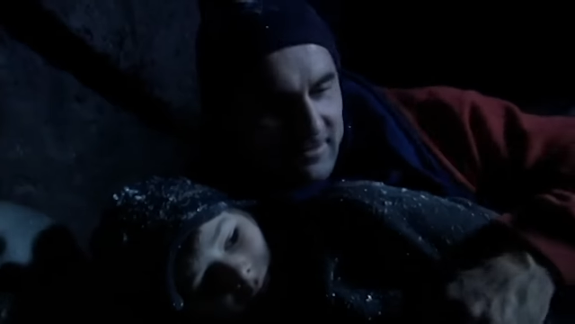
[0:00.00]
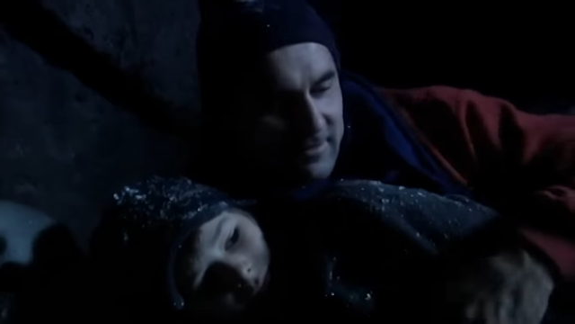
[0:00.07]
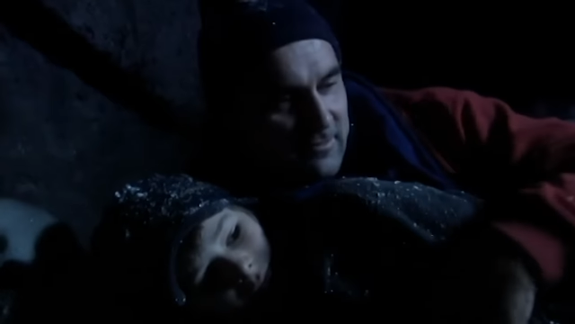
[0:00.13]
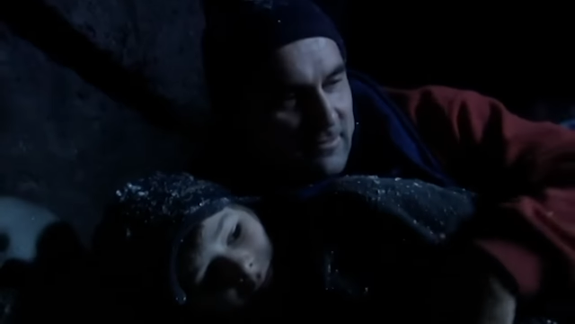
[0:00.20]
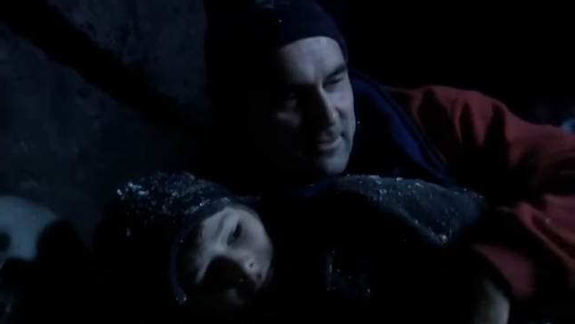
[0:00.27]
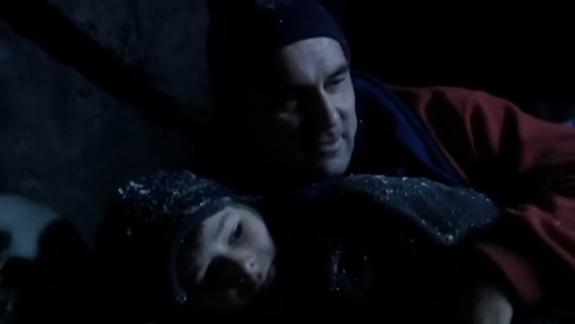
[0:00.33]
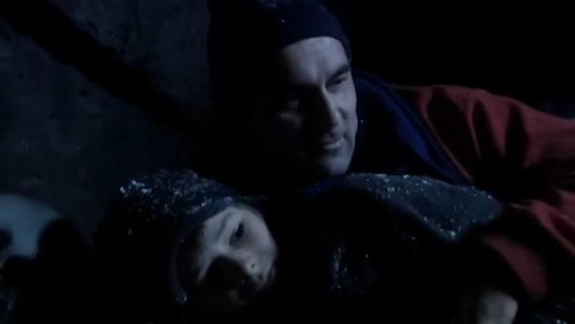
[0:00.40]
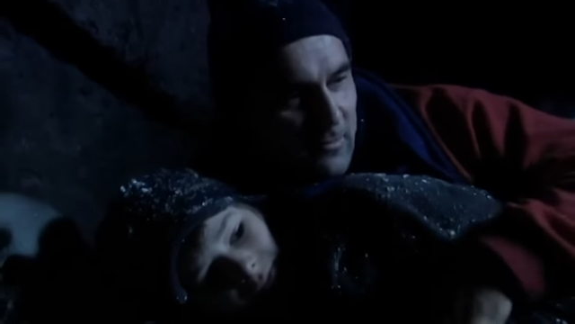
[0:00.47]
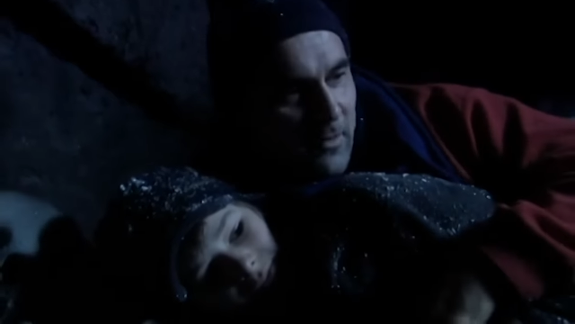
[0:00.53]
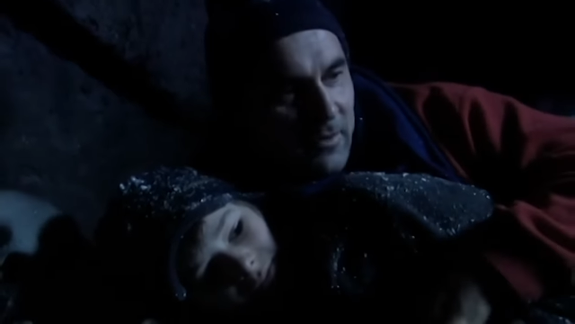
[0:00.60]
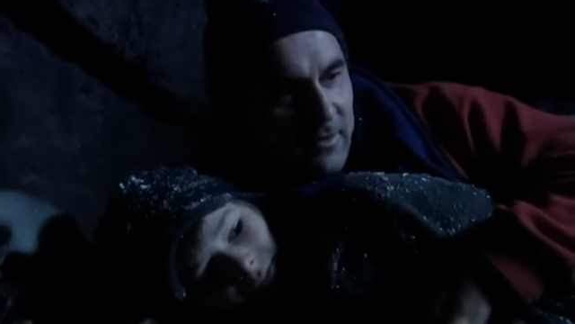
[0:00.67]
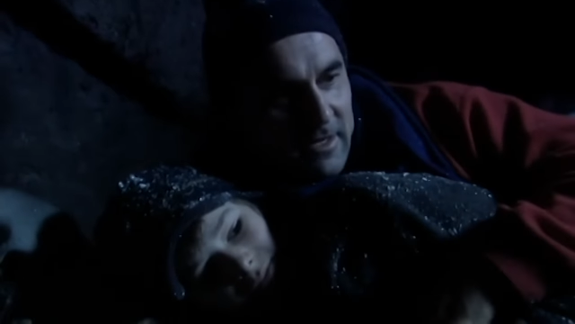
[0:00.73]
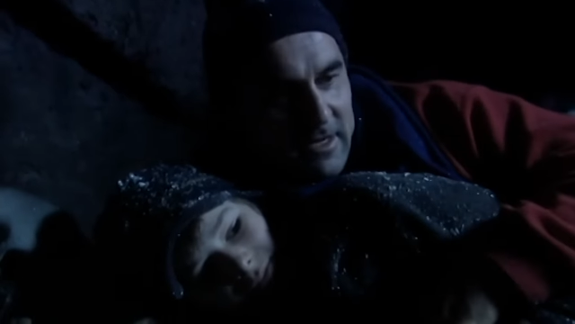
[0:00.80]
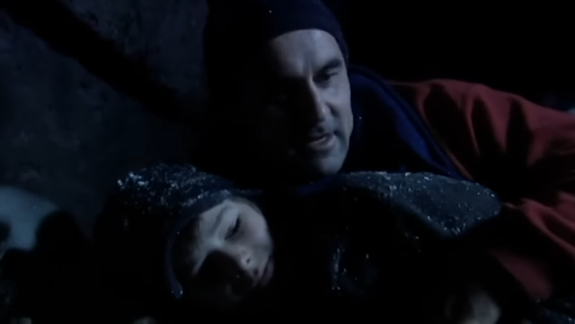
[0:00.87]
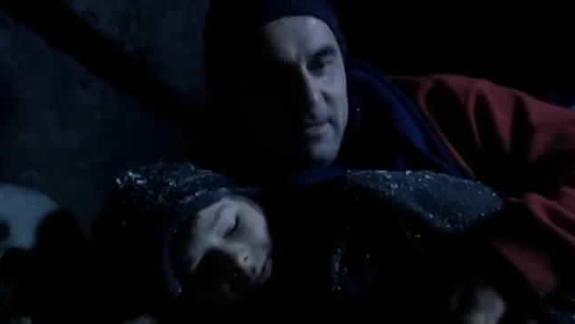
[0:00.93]
you just
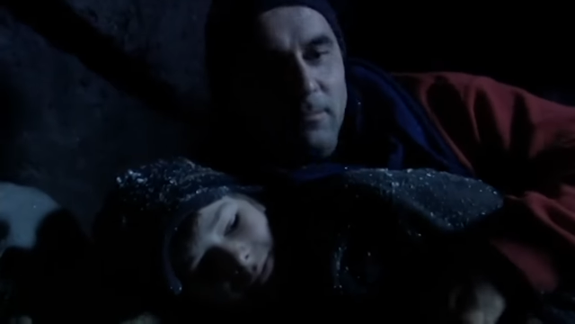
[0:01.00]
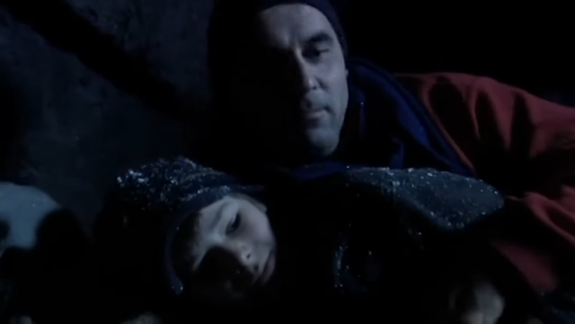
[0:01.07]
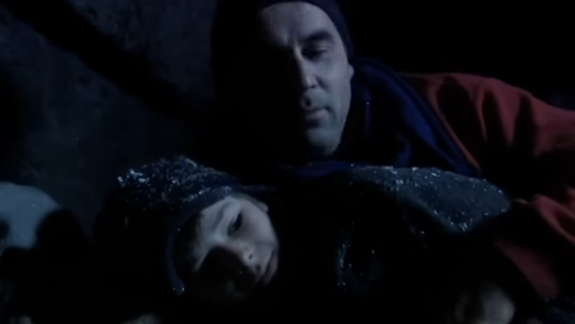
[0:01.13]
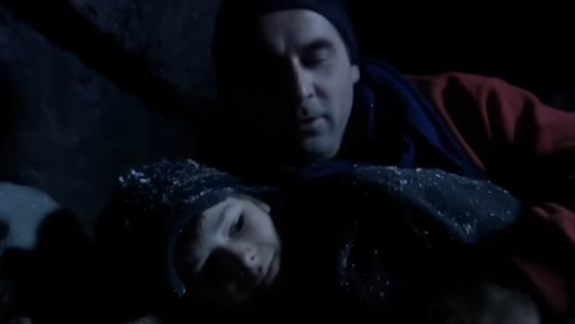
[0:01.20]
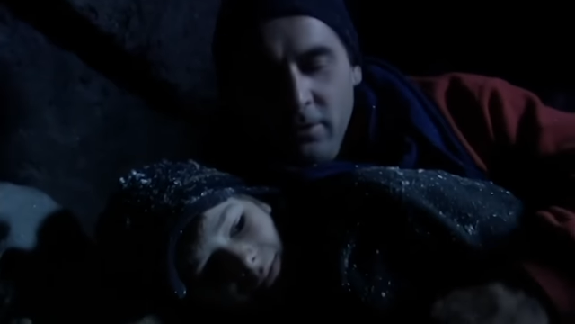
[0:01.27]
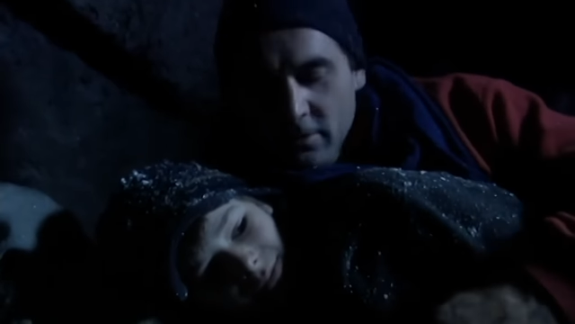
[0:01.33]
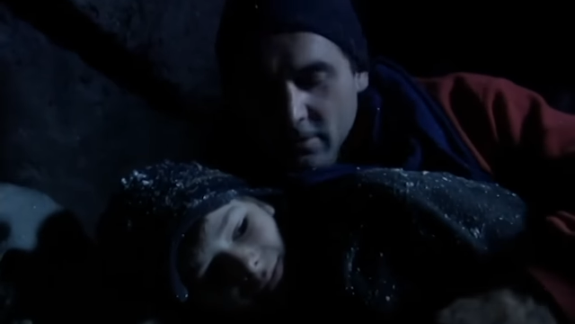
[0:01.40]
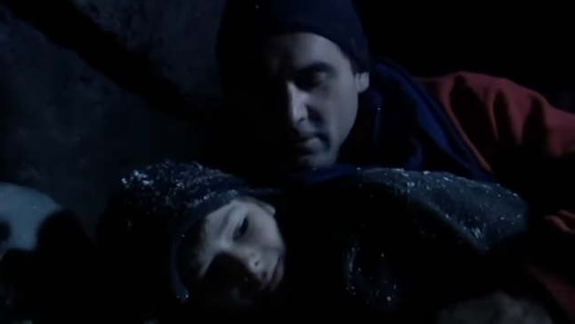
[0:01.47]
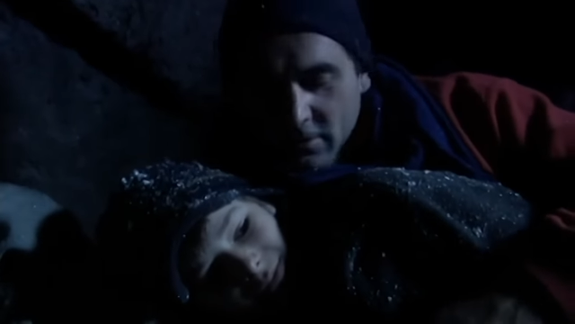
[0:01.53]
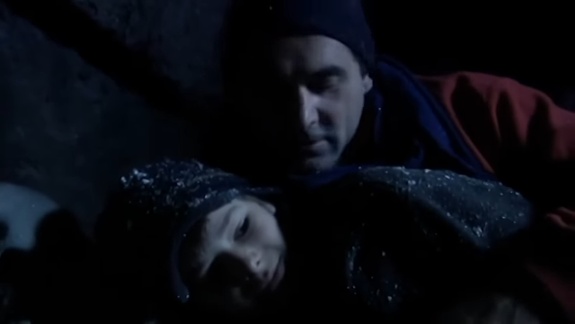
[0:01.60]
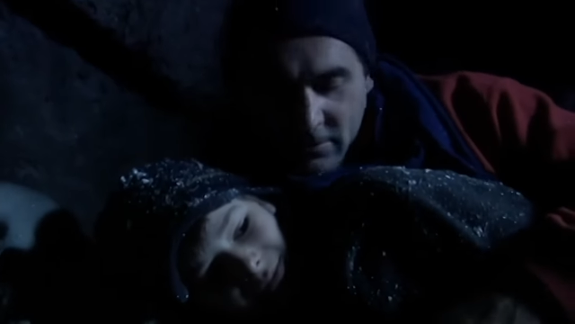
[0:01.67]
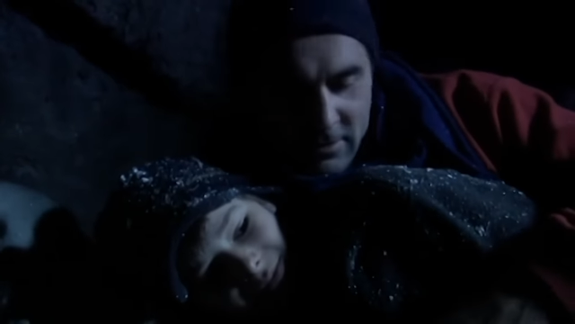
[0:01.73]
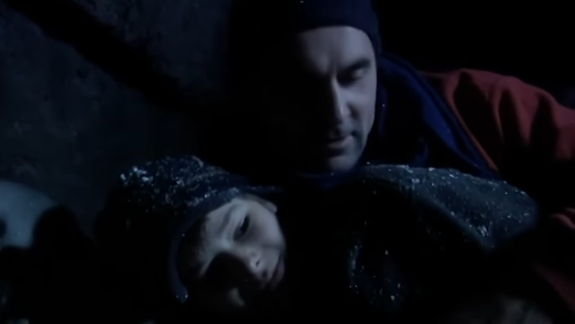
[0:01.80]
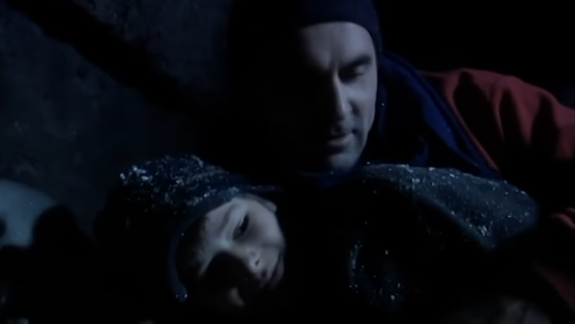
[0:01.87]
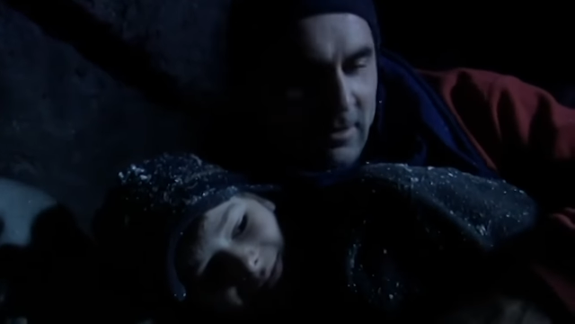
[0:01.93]
wanted to eat
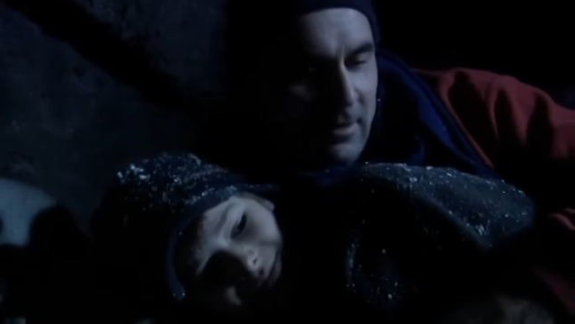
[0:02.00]
burgers.